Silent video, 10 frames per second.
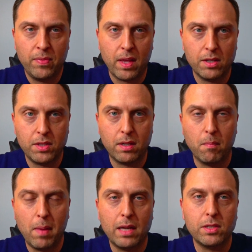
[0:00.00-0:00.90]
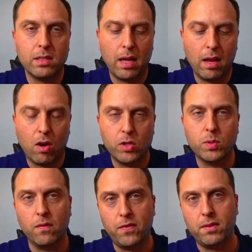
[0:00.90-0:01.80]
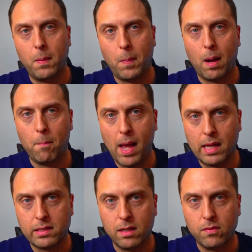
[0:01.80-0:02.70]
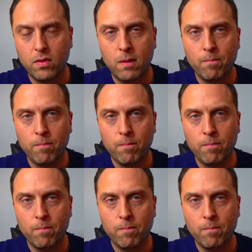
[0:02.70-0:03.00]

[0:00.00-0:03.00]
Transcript: Now, as you can imagine, a 150-pound Mastiff